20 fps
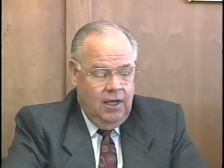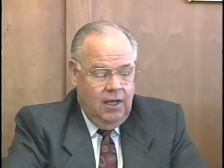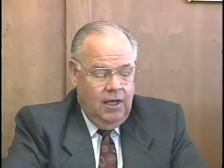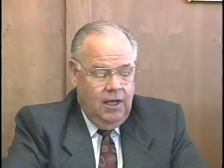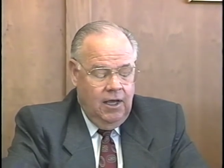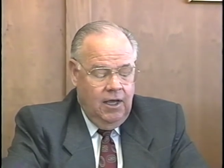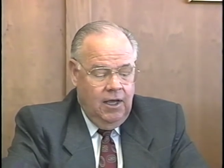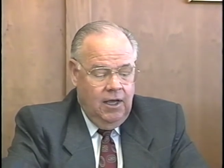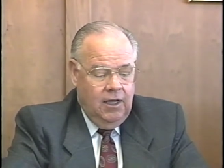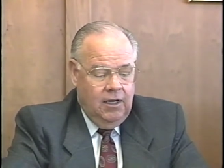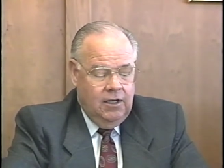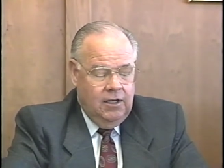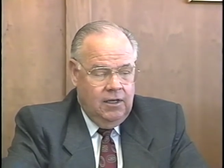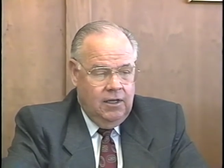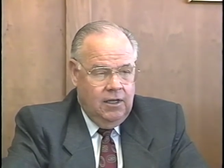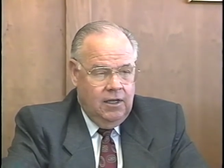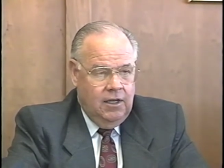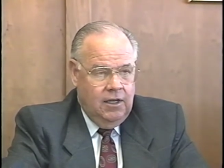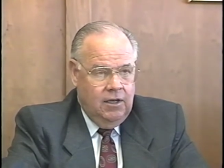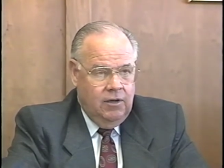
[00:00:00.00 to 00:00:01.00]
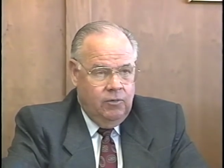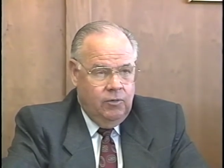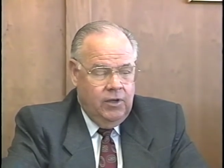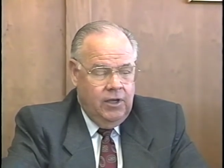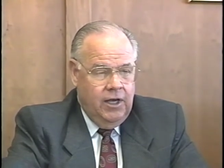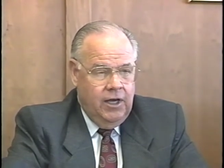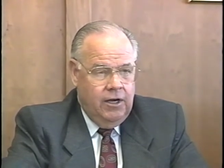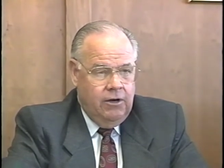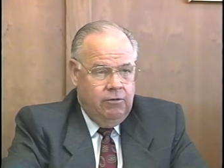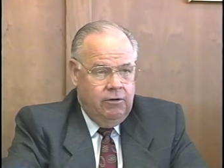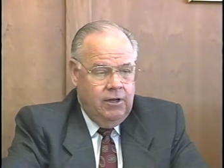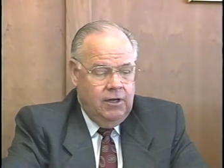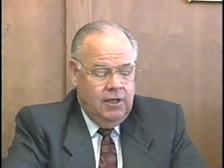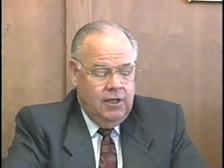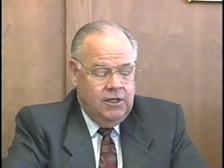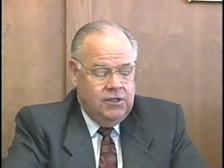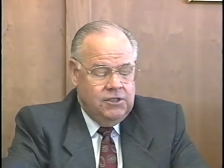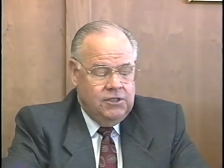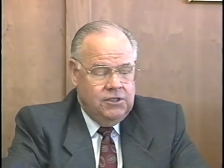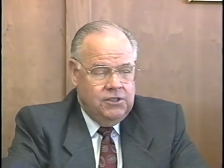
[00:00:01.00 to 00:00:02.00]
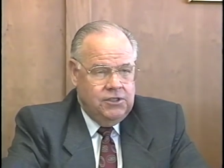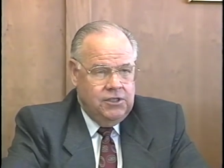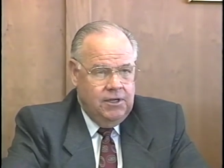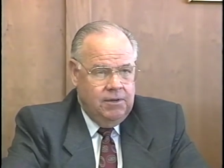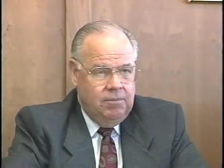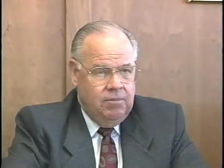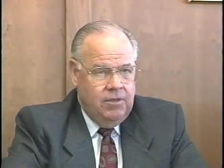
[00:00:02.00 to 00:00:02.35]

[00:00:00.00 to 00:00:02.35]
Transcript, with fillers: and uh, we had a relationship